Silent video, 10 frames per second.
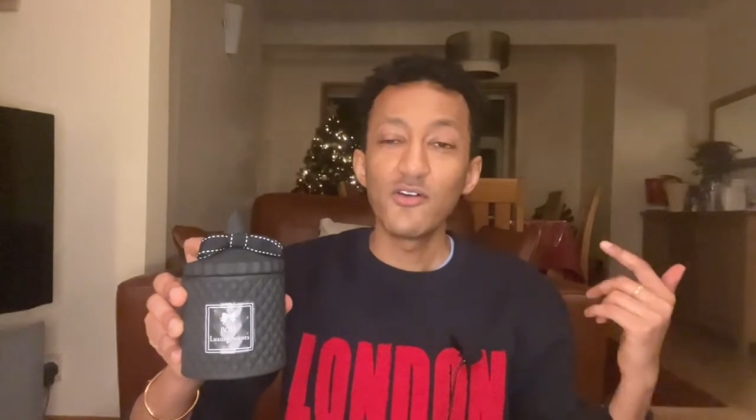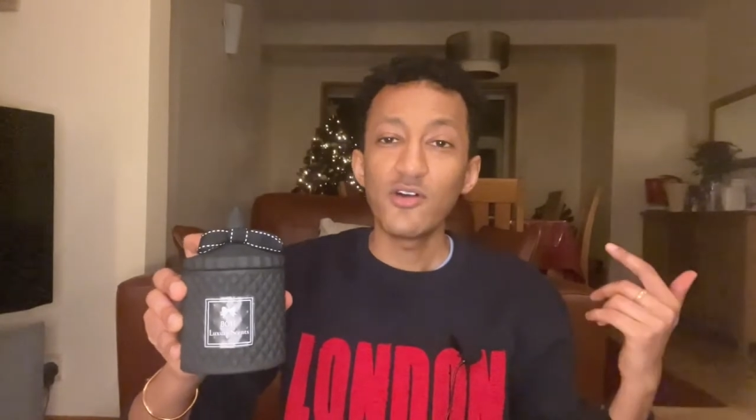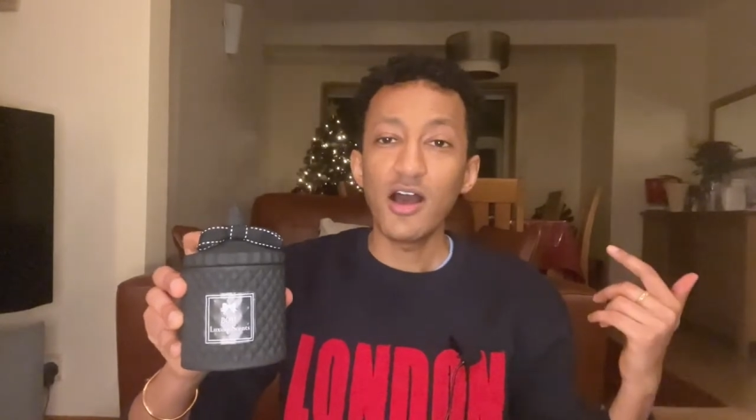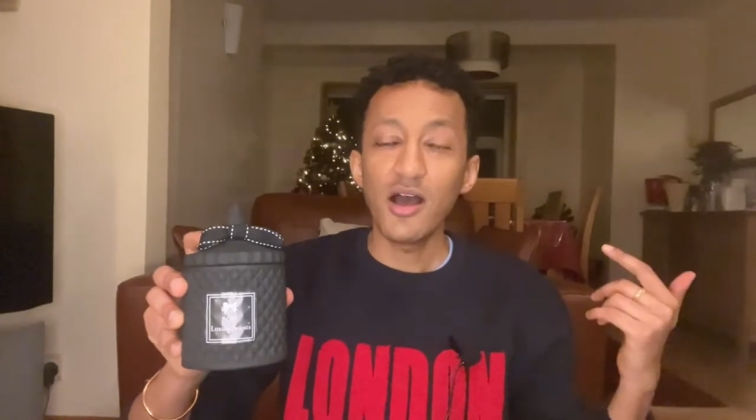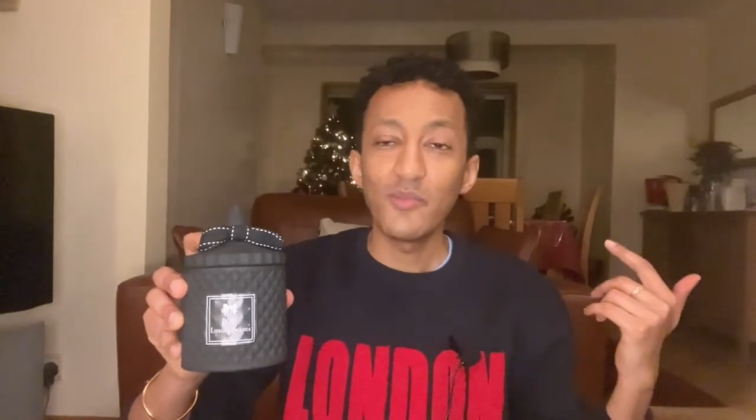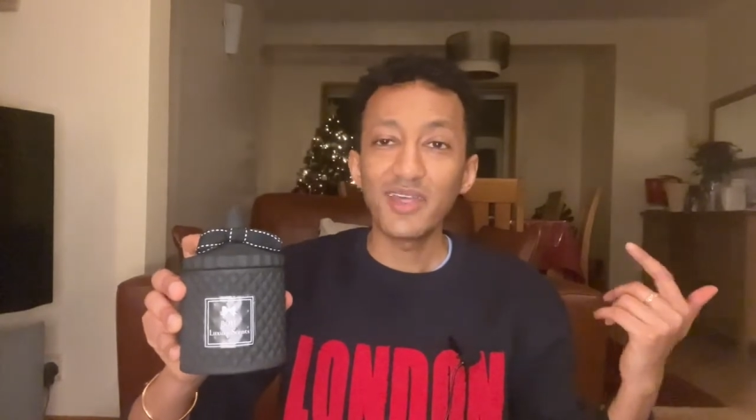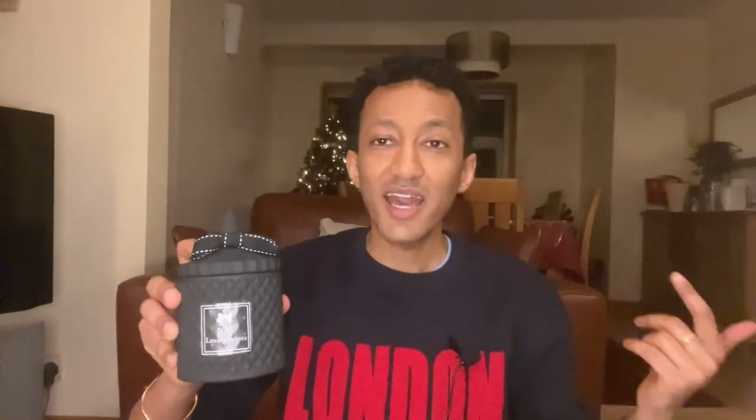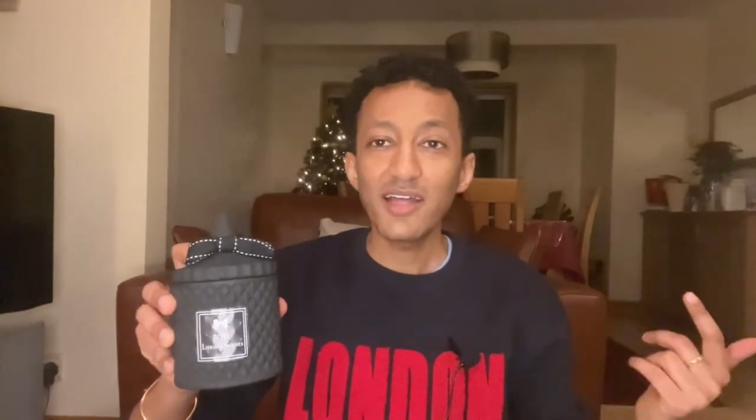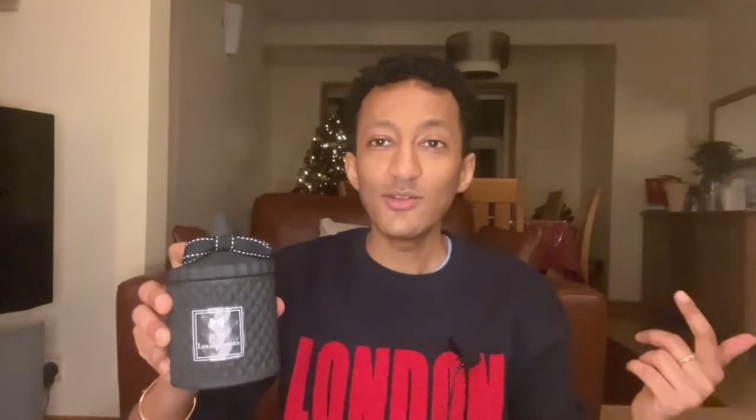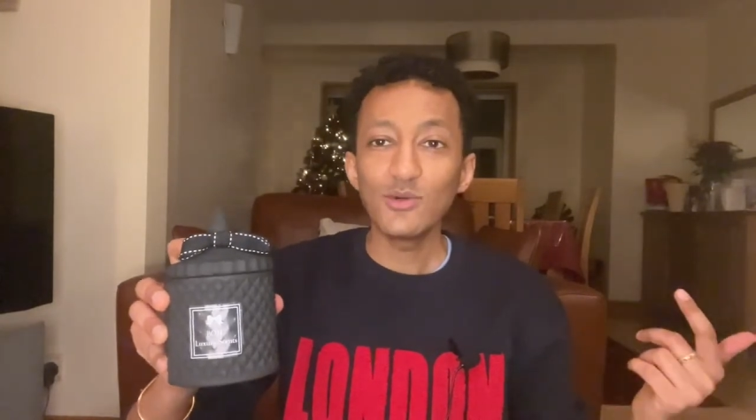um,
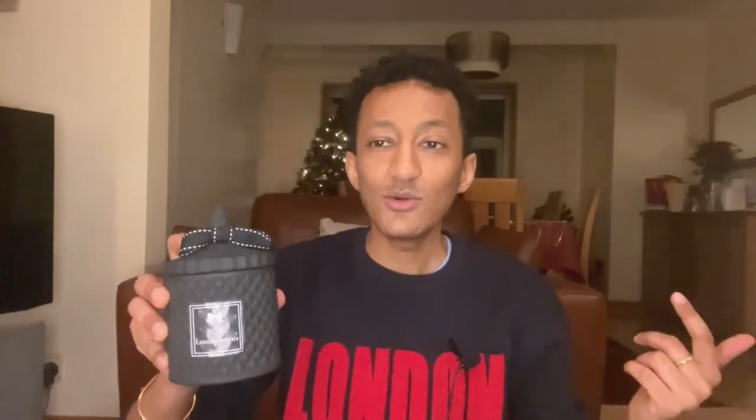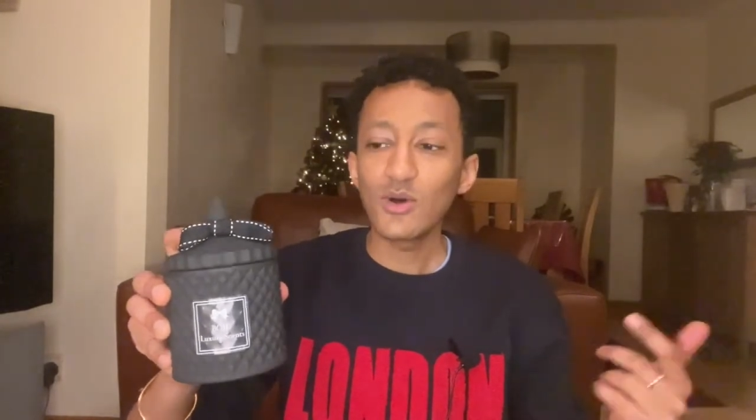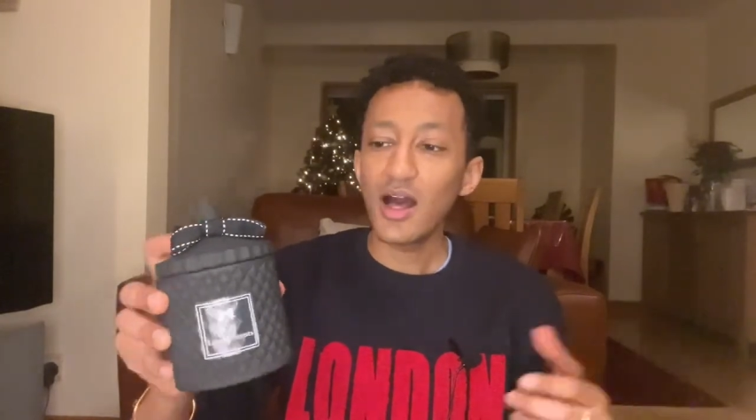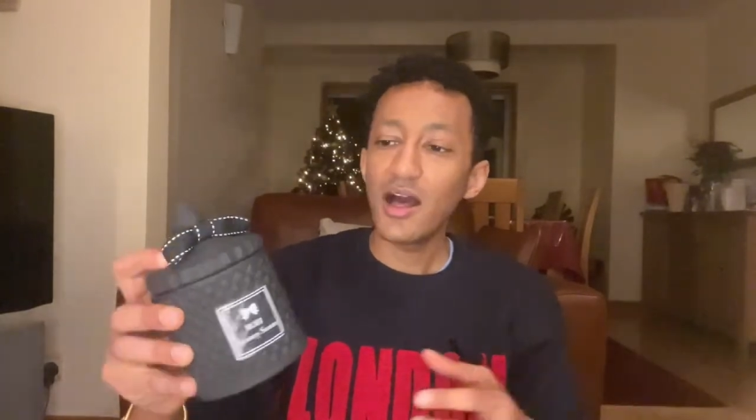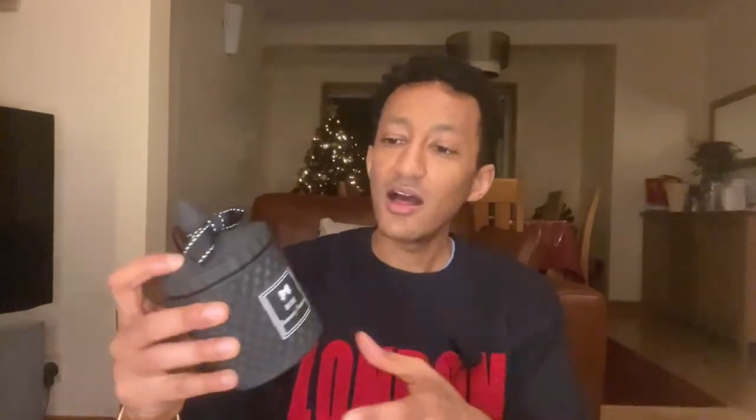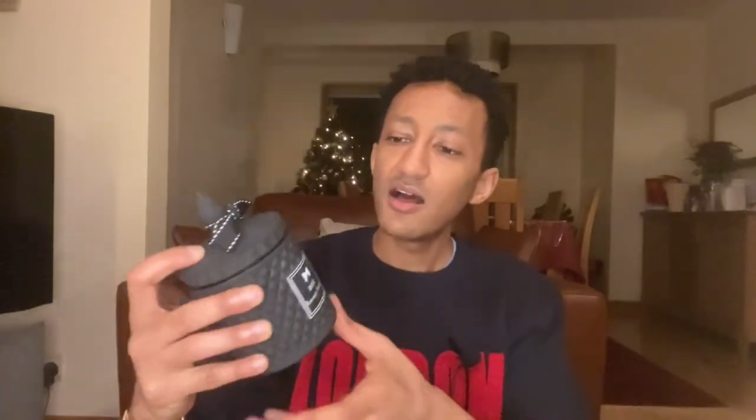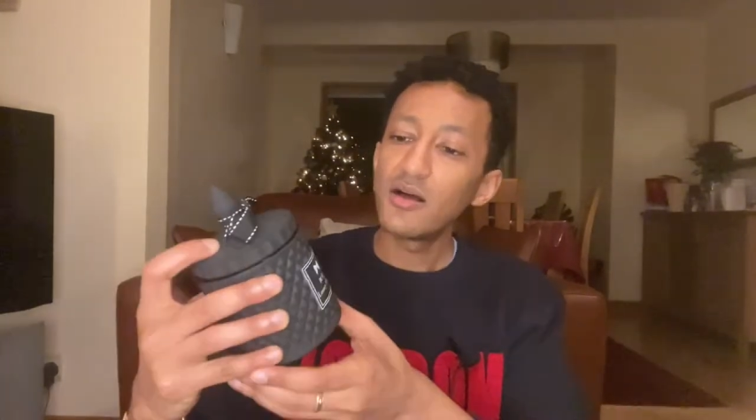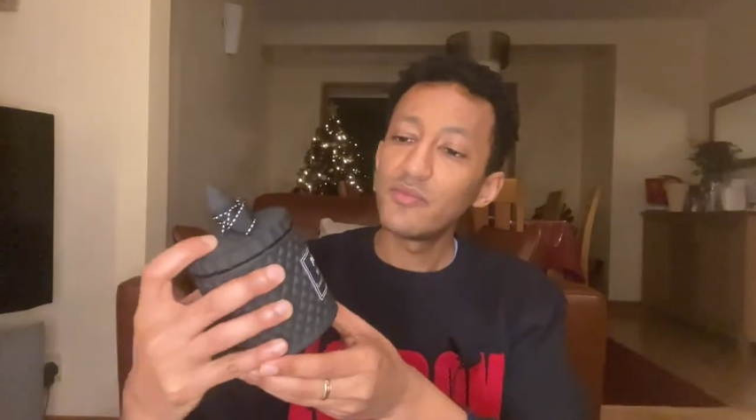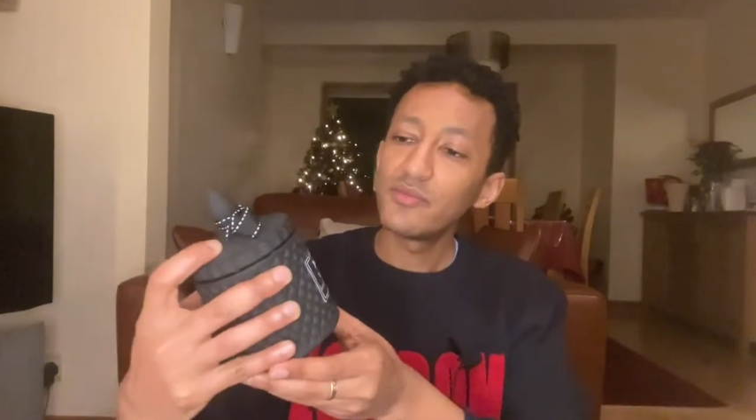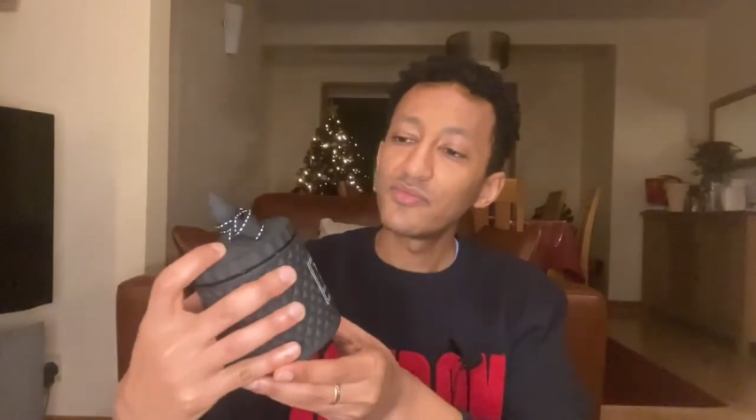candle.
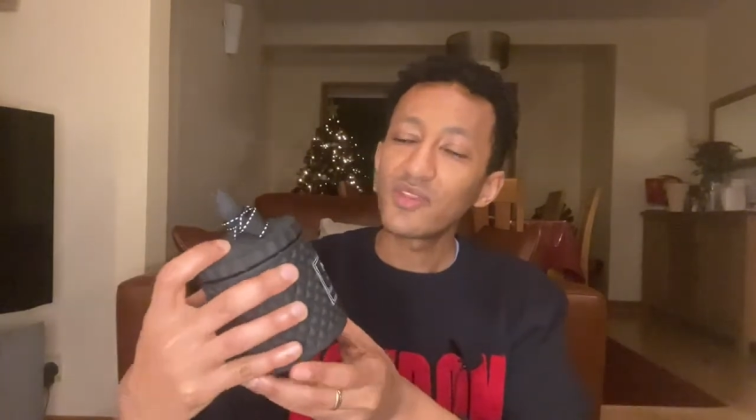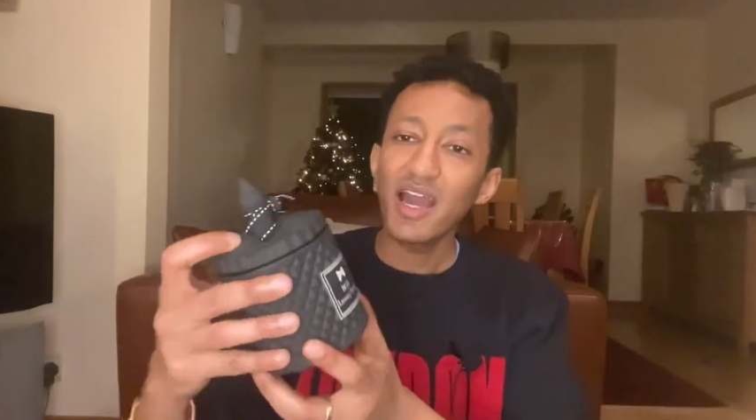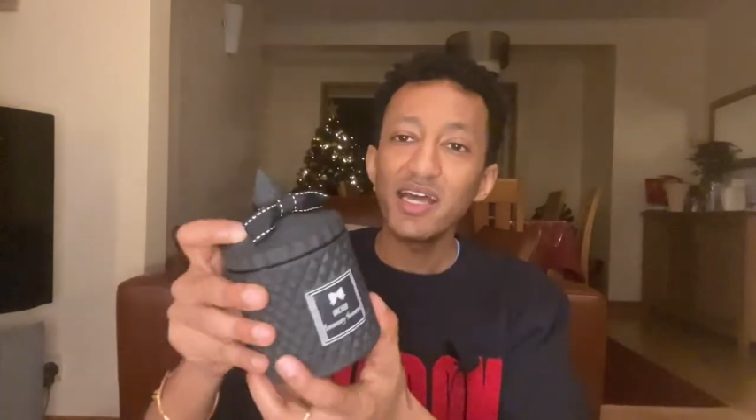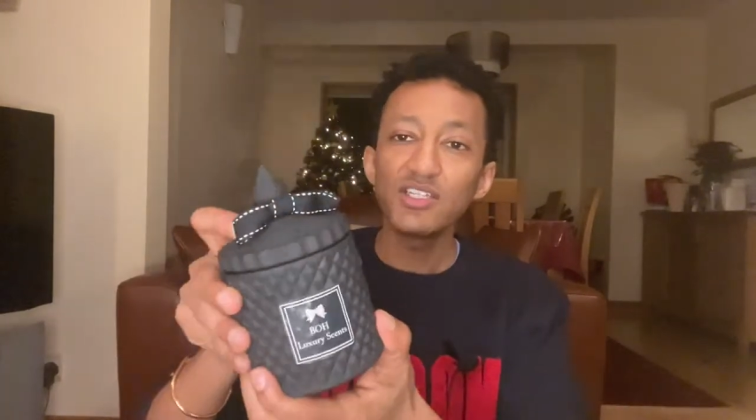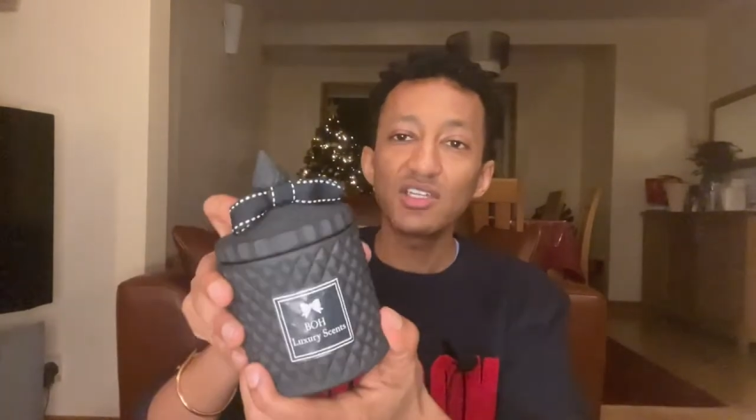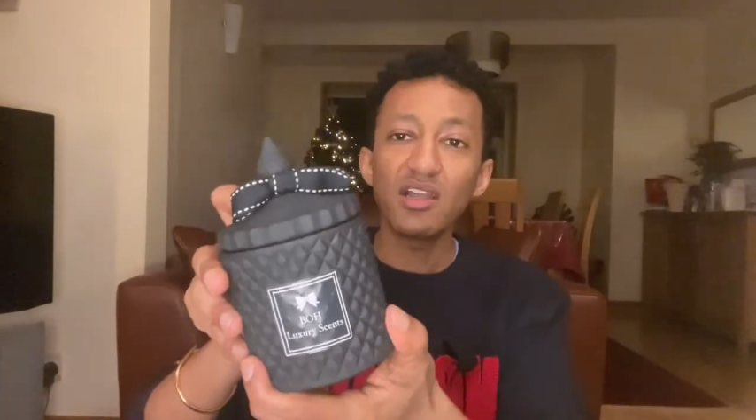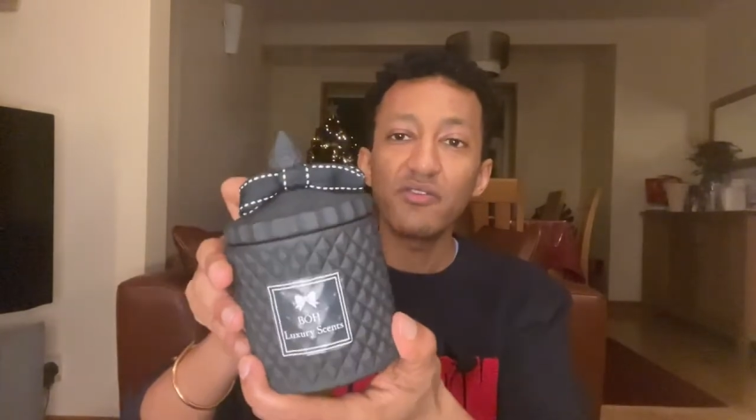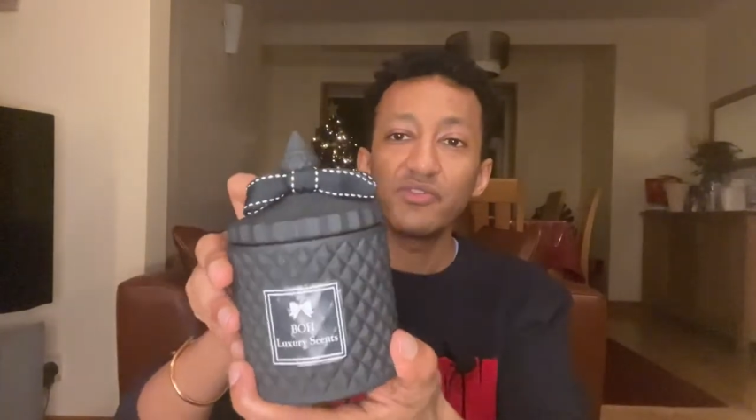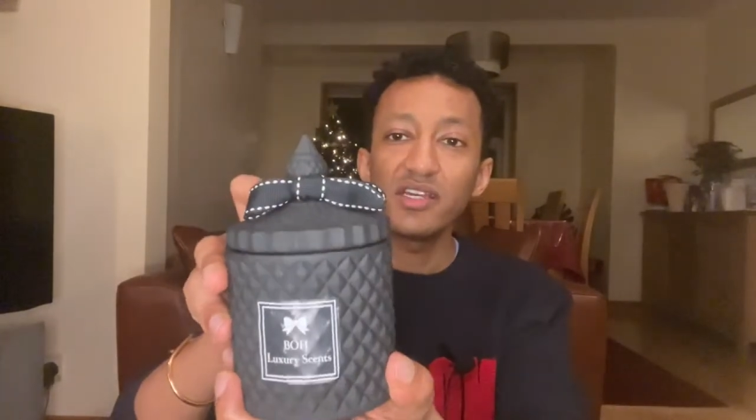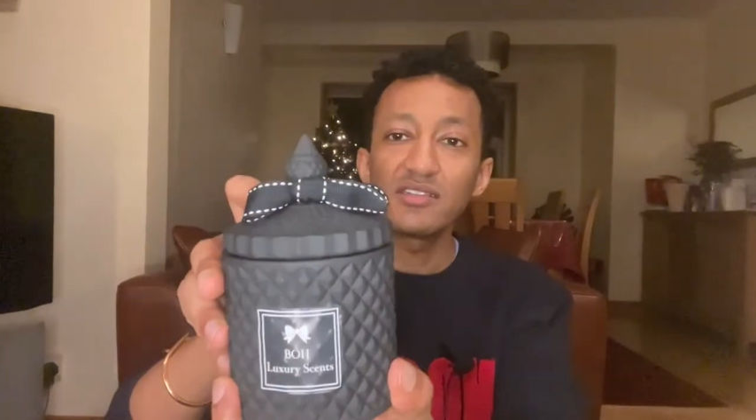Um, and I just
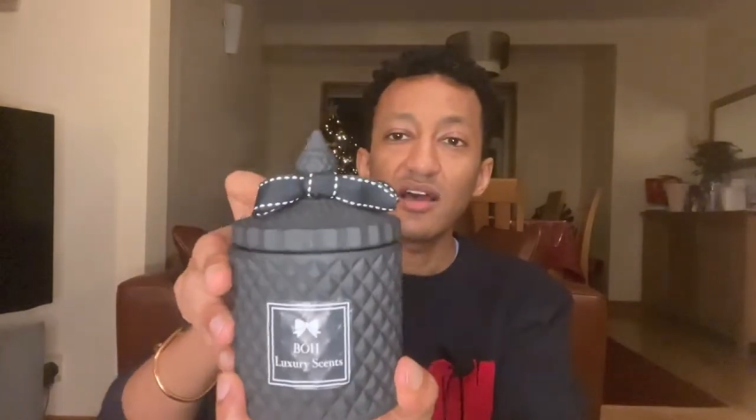love this.